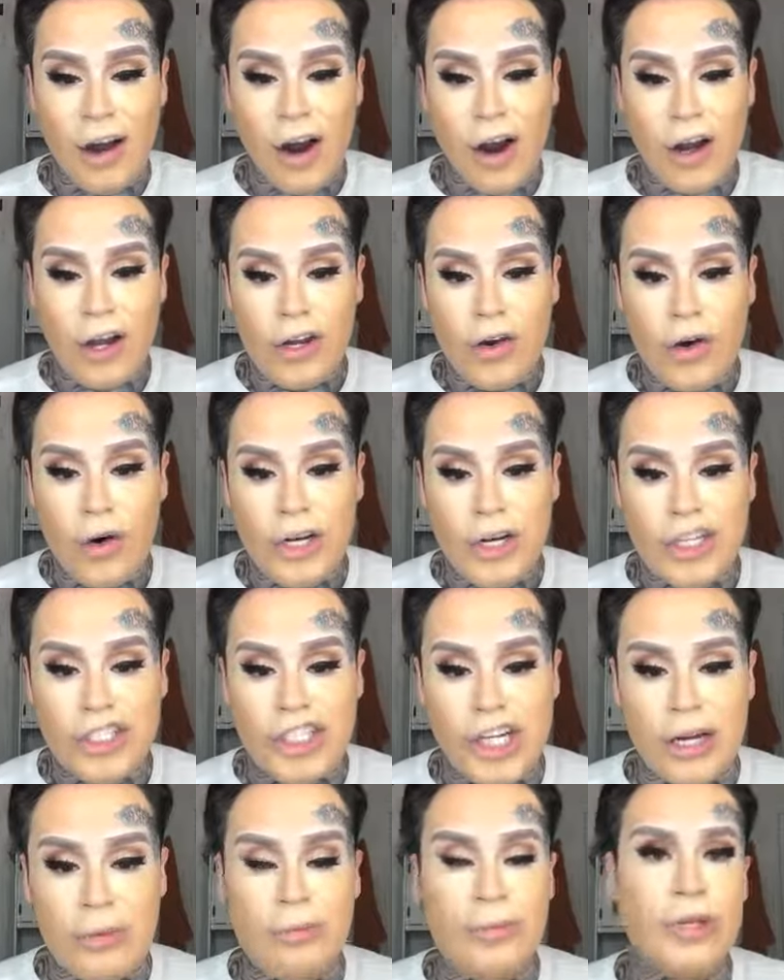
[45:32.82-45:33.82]
Are you going to
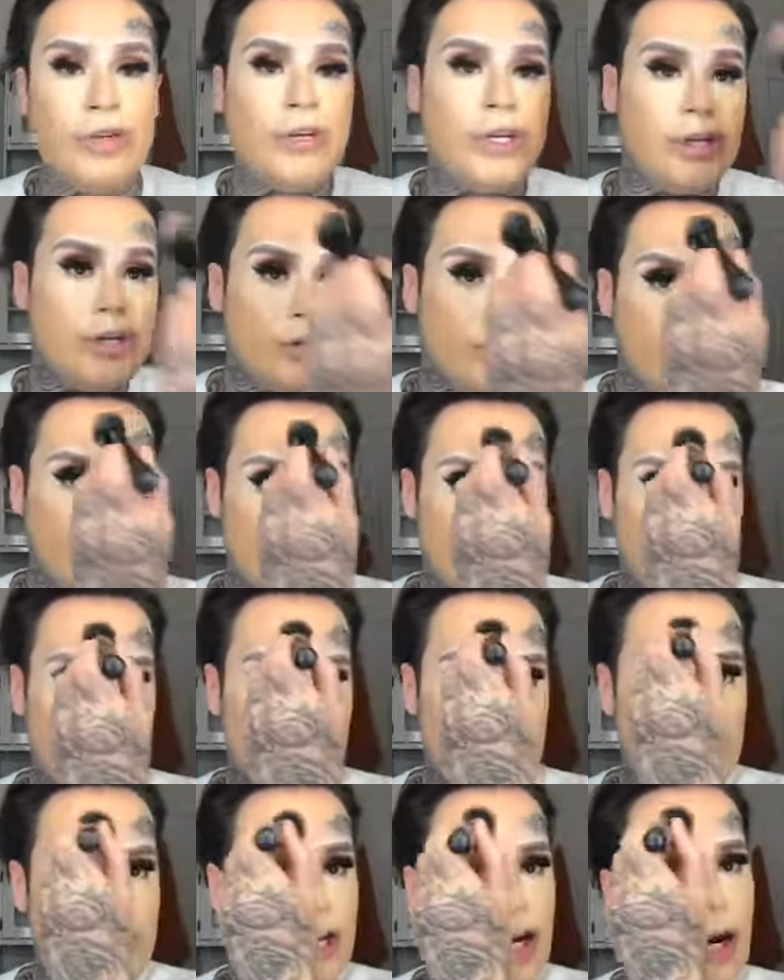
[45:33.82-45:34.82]
Gen Beauty New
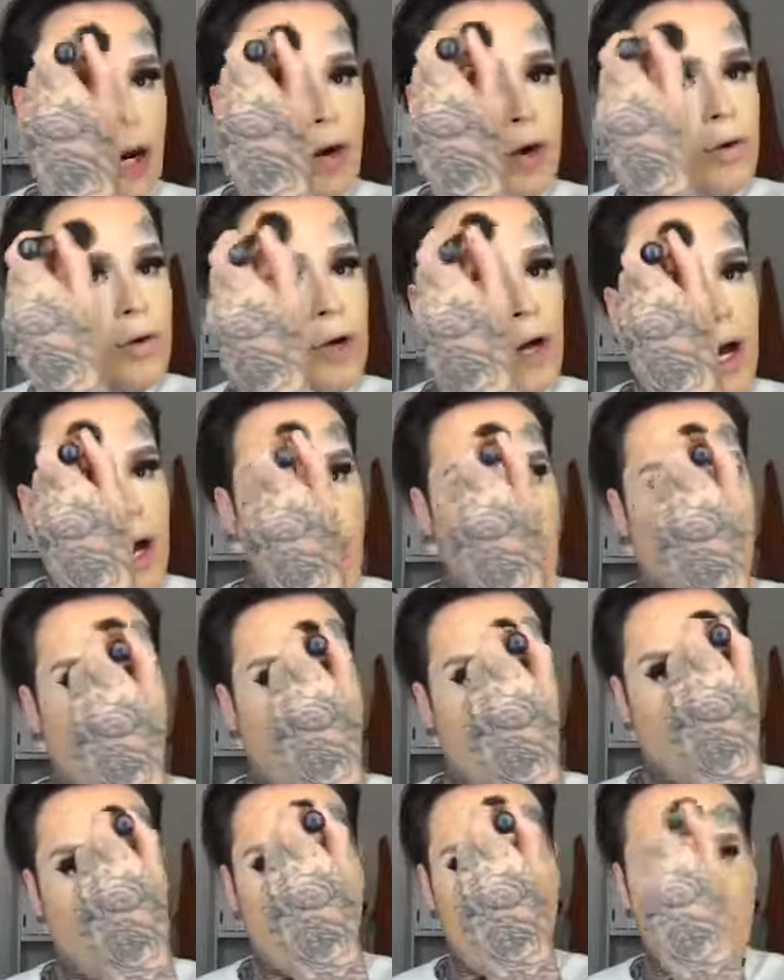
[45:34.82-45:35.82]
York? No,
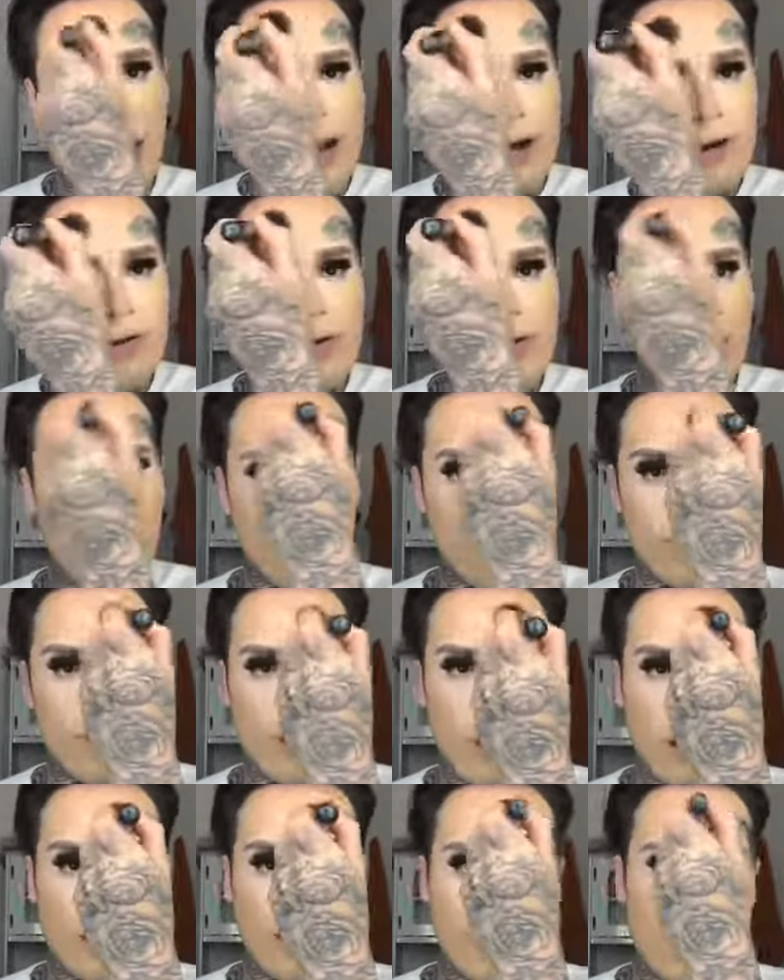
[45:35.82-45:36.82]
I don't go
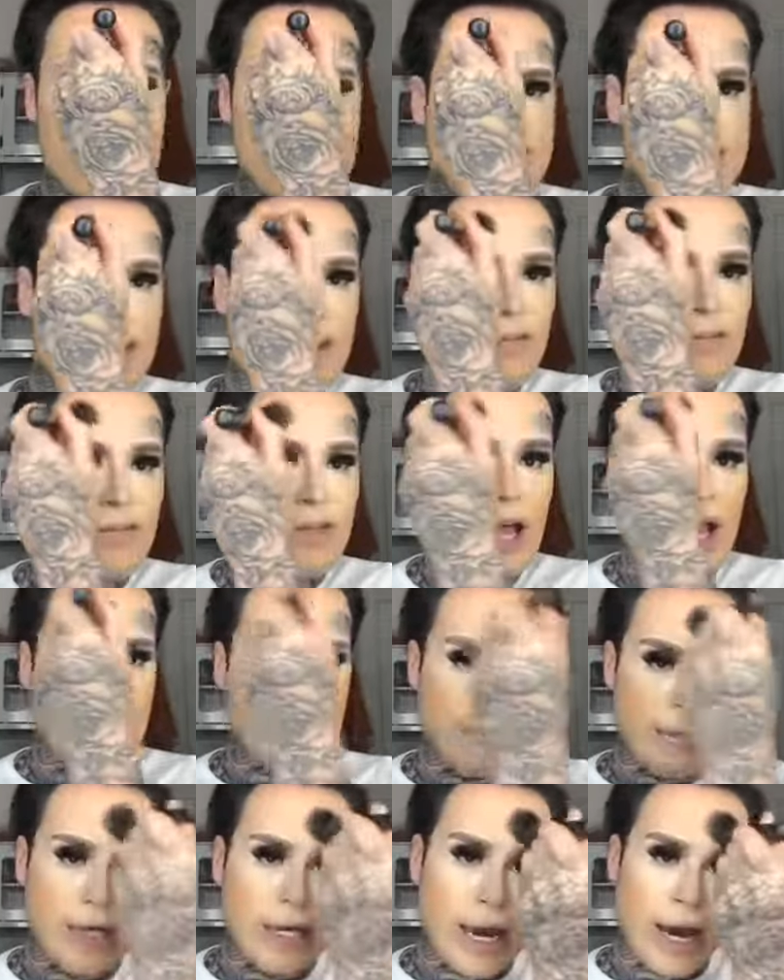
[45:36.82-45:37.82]
unless they're
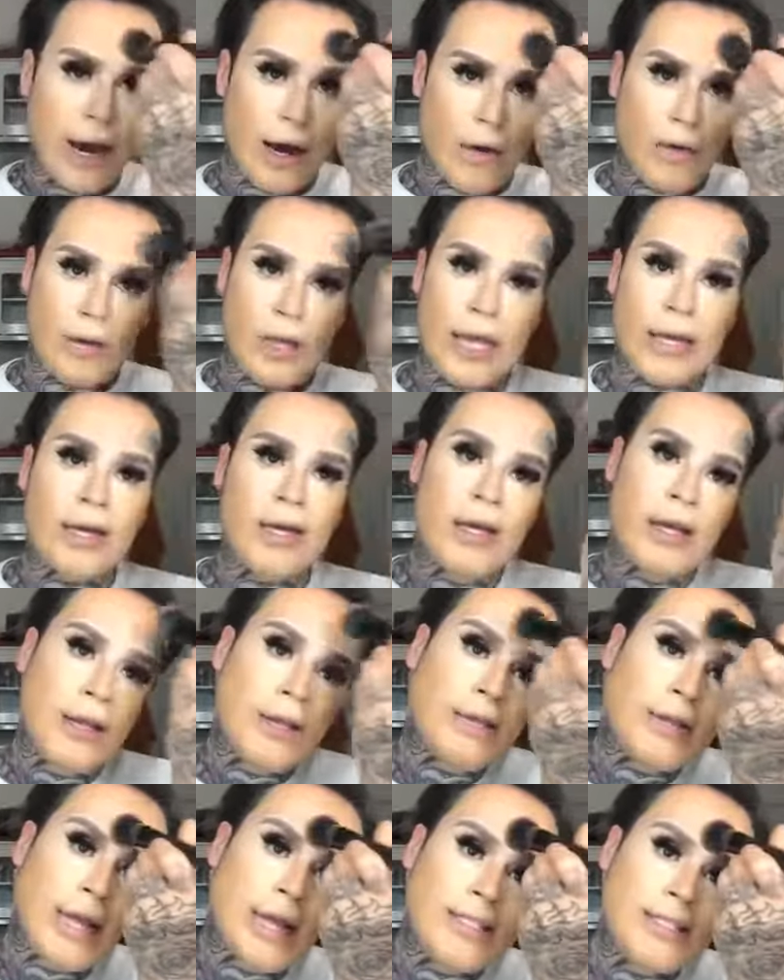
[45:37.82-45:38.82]
flying me out. Like,
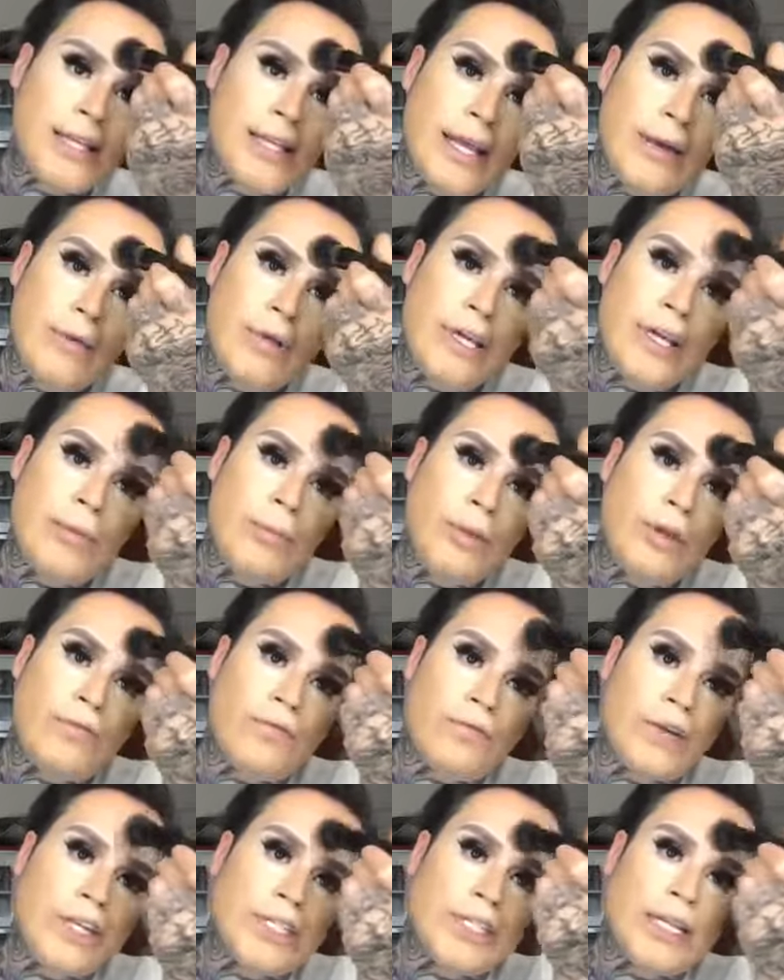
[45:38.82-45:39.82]
they said they would give me a
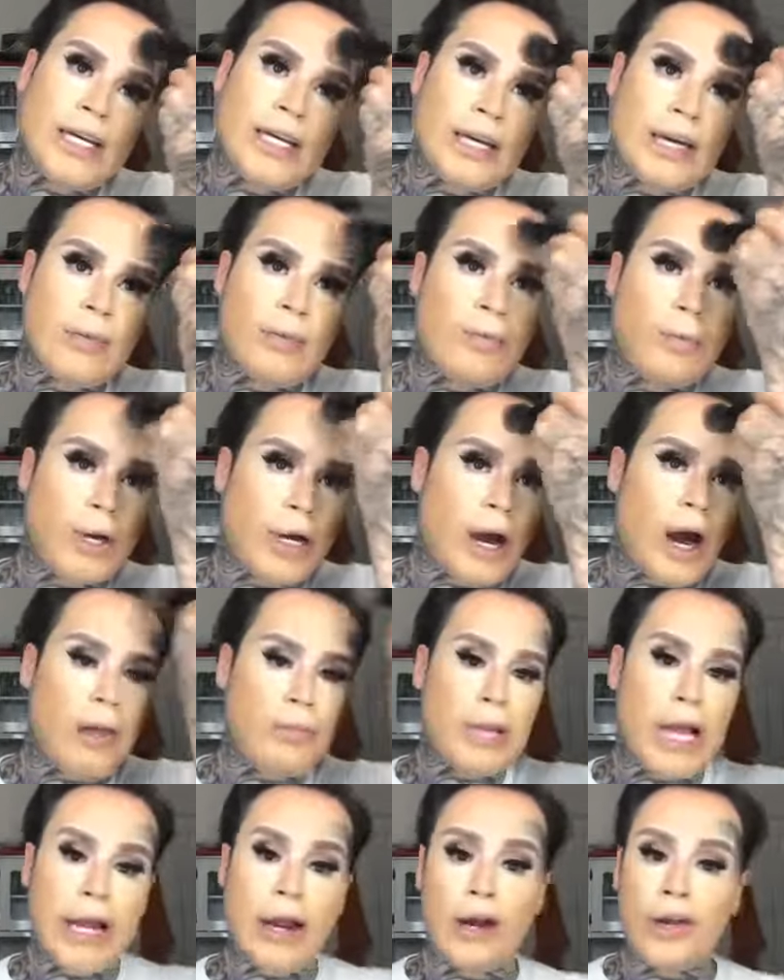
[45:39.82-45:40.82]
free ticket, but
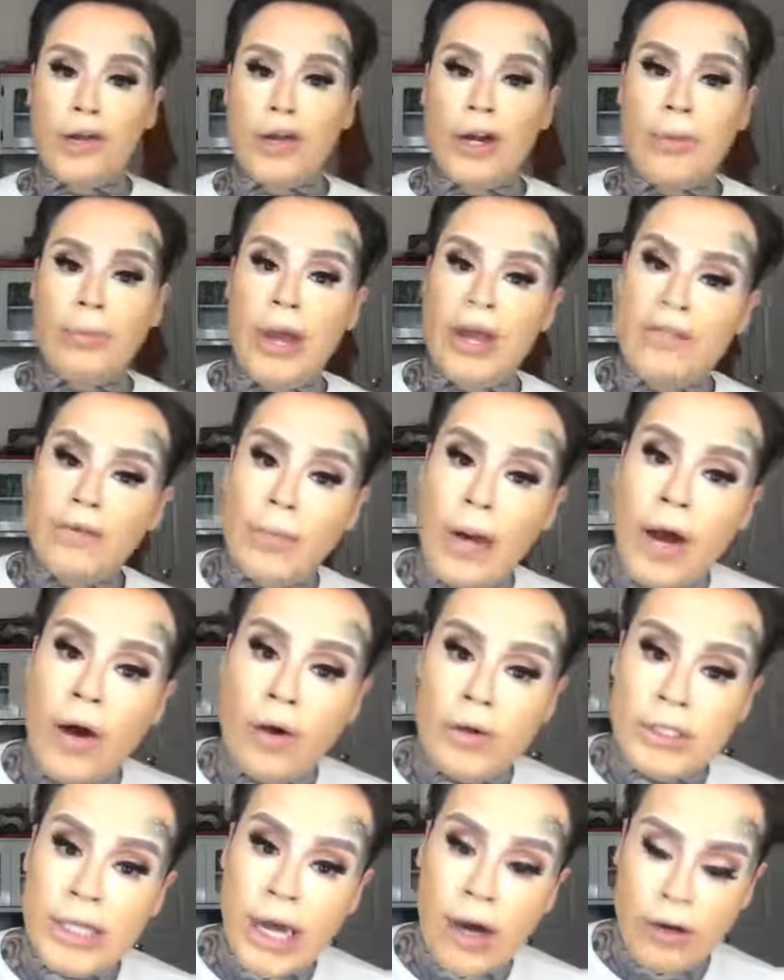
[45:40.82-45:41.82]
I'm like, are you gonna pay for my
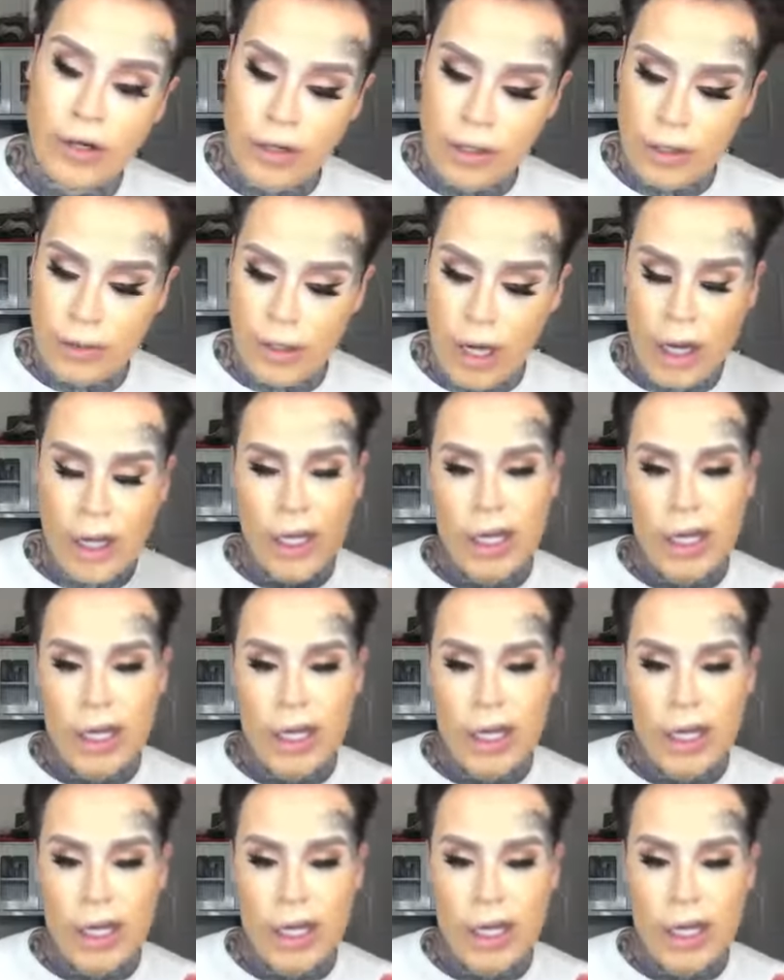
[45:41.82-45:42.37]
hotel? Are you gonna?